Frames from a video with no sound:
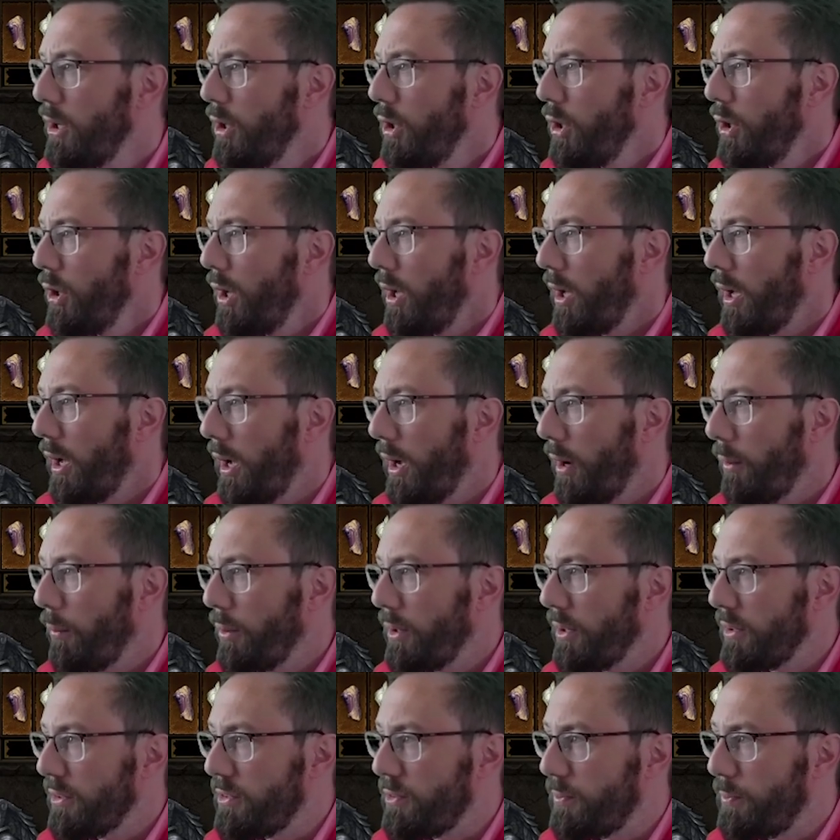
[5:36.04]
What
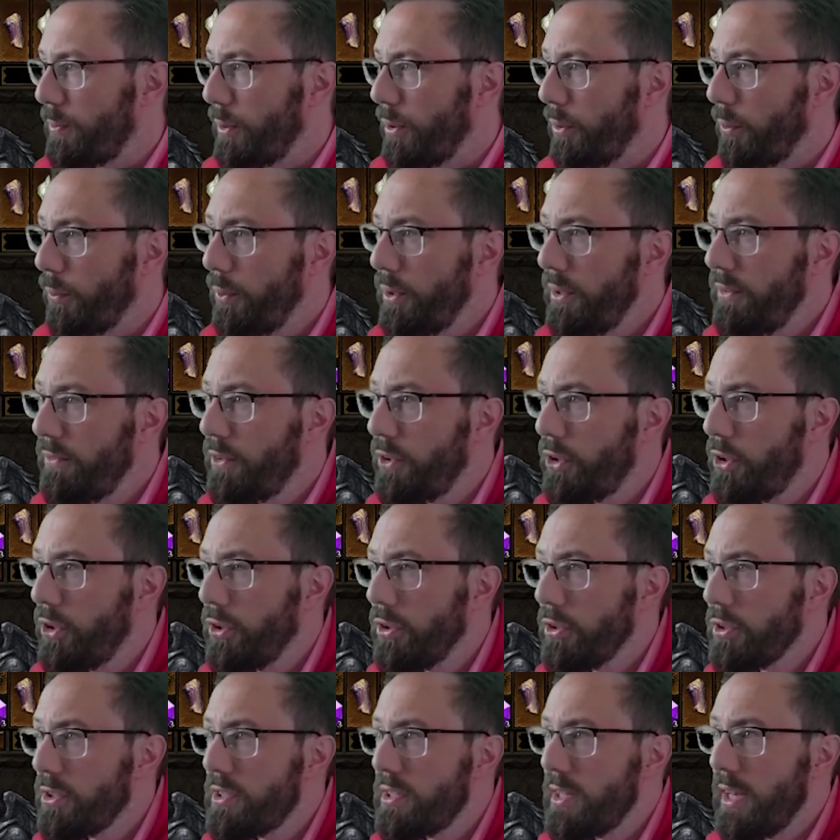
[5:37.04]
else have we got? We've
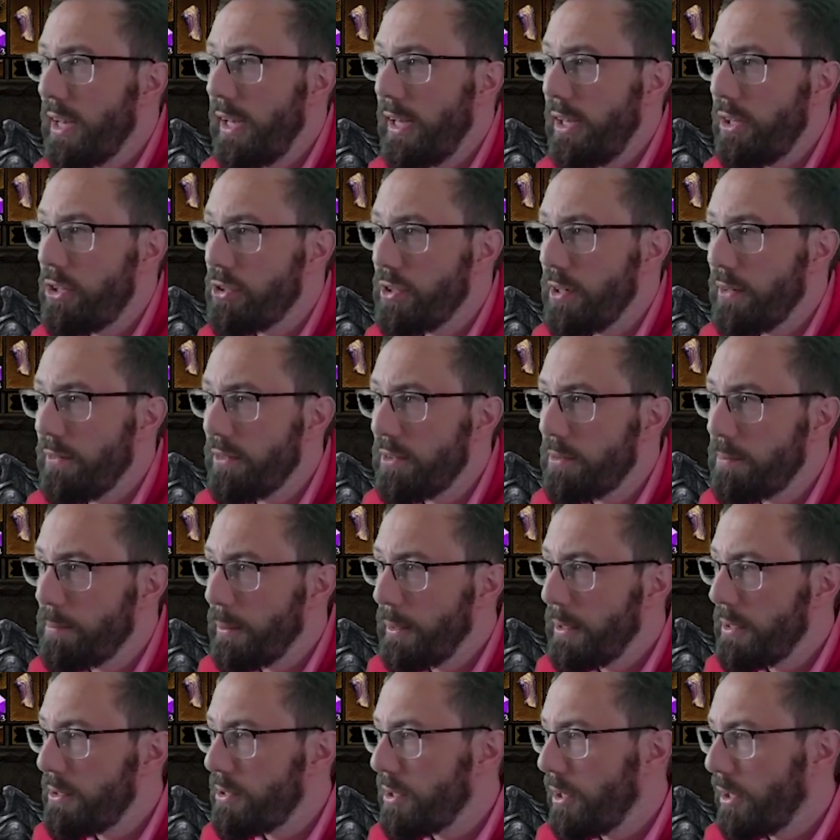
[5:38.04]
got a Traveler's
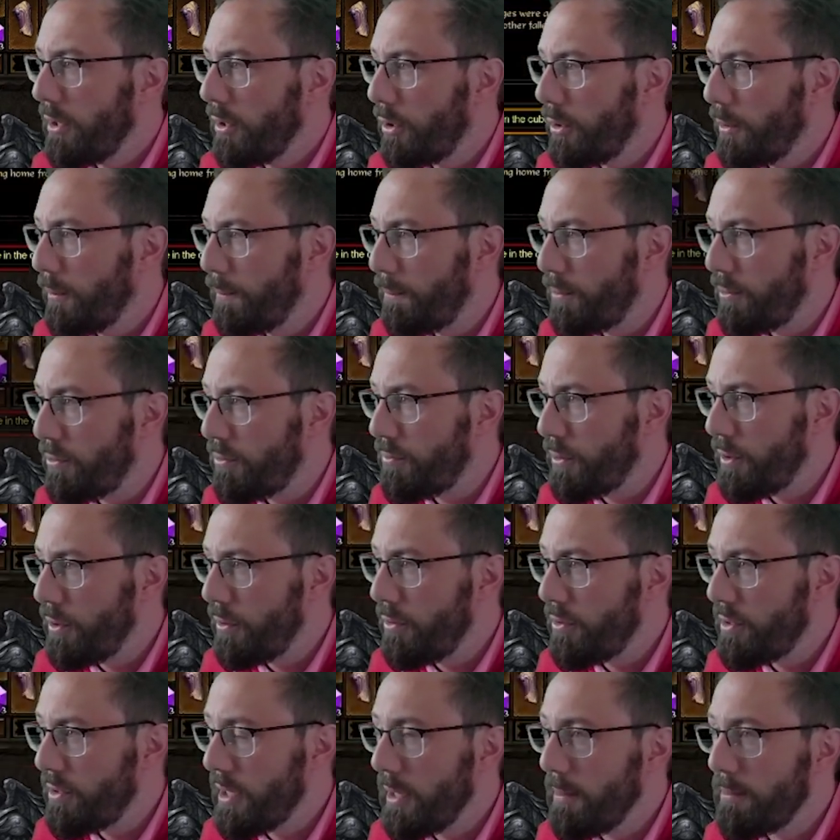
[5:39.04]
Pledge and Compass
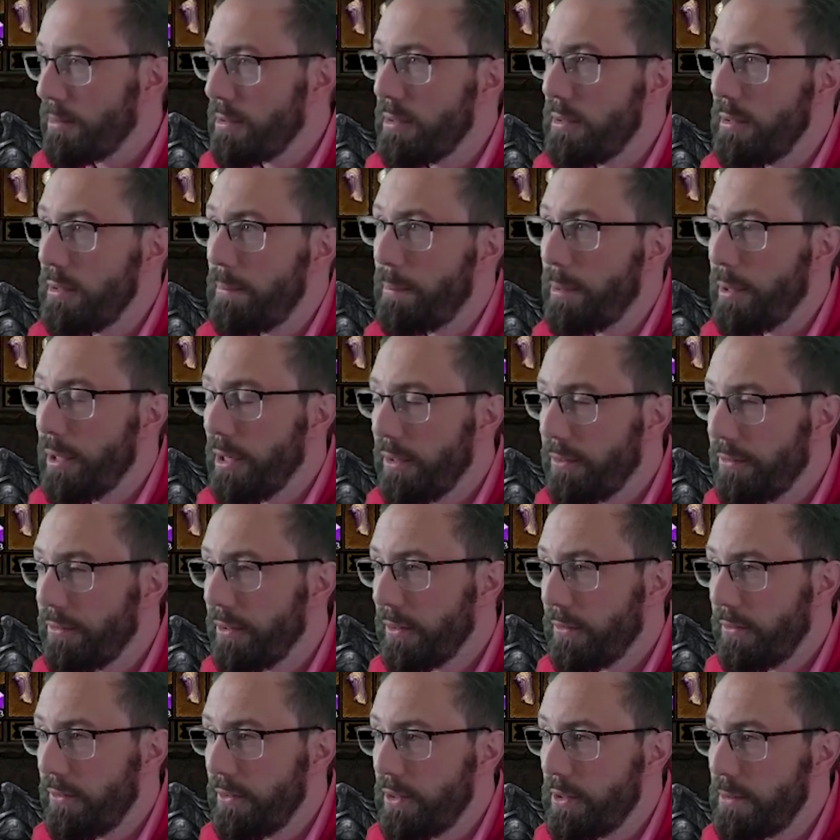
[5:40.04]
Rose, absolutely perfect
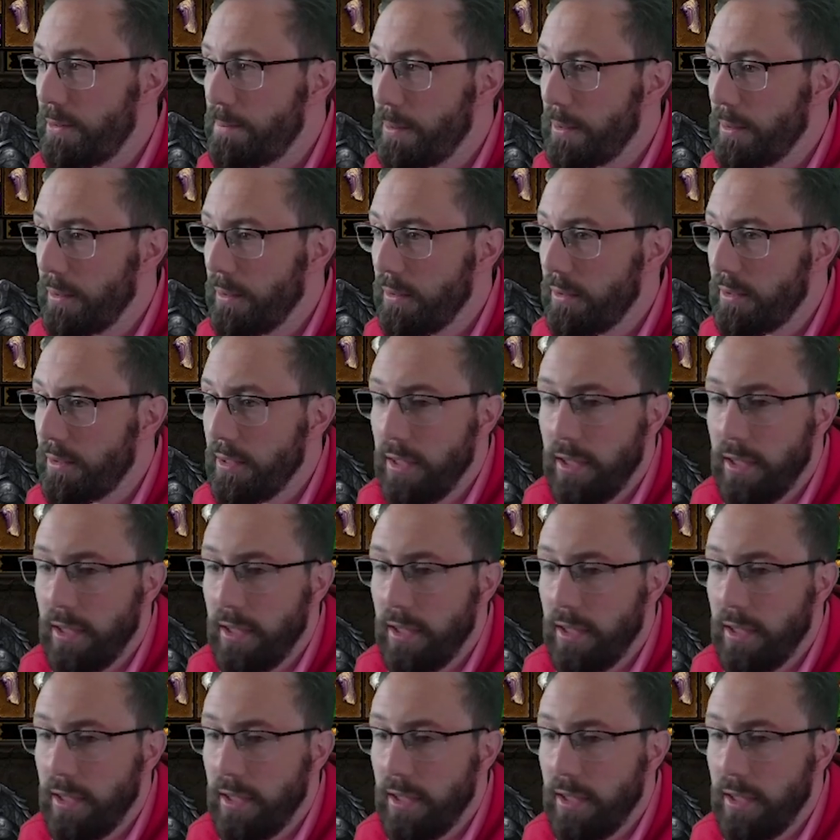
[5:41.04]
for this build.